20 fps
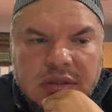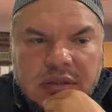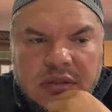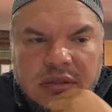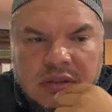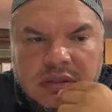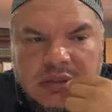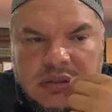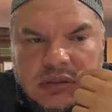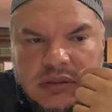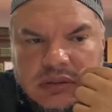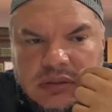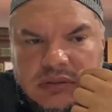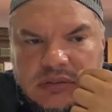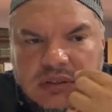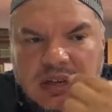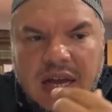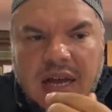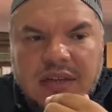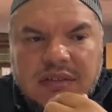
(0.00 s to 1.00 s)
the
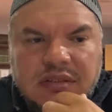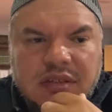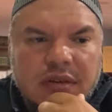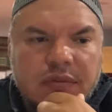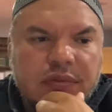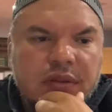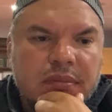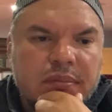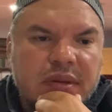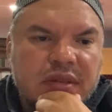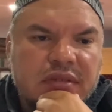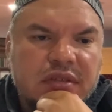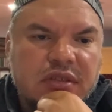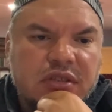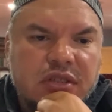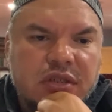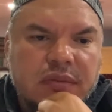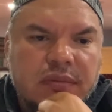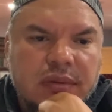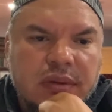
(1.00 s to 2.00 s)
task of the
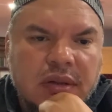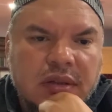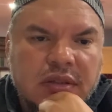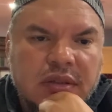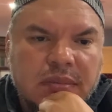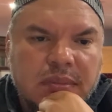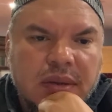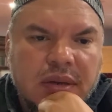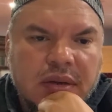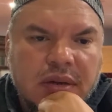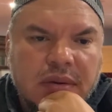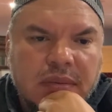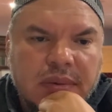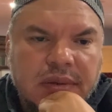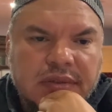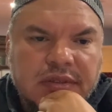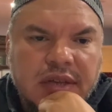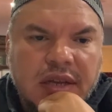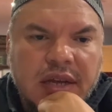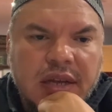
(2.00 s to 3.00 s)
Messenger of Allah
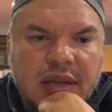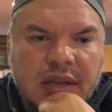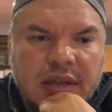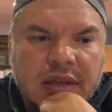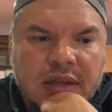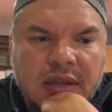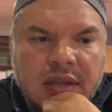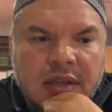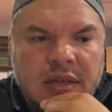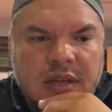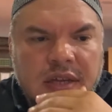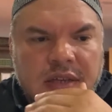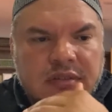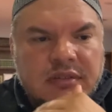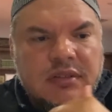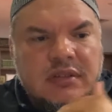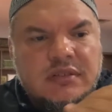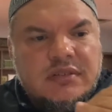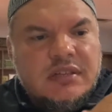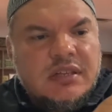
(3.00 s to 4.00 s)
Ta'ala is
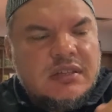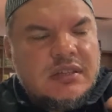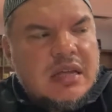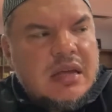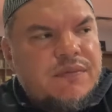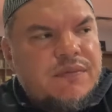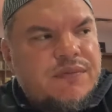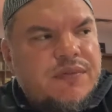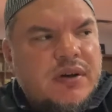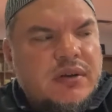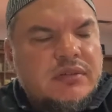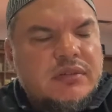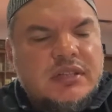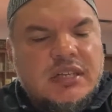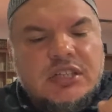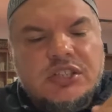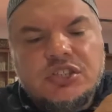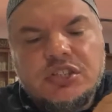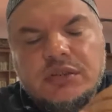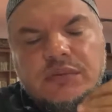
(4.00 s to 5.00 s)
to set
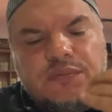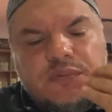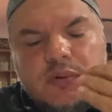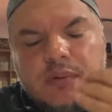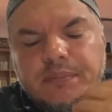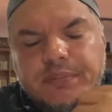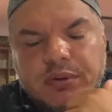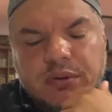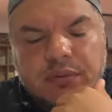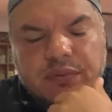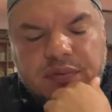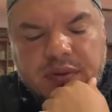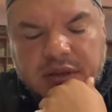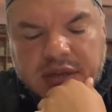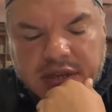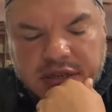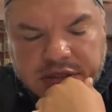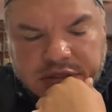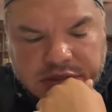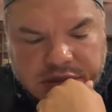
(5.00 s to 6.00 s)
foundation for
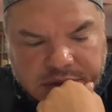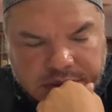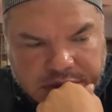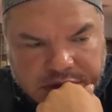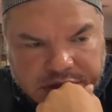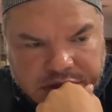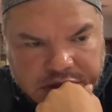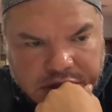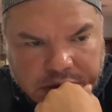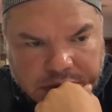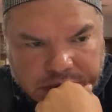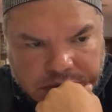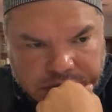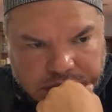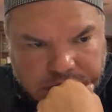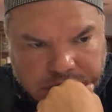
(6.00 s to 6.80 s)
purification of the self.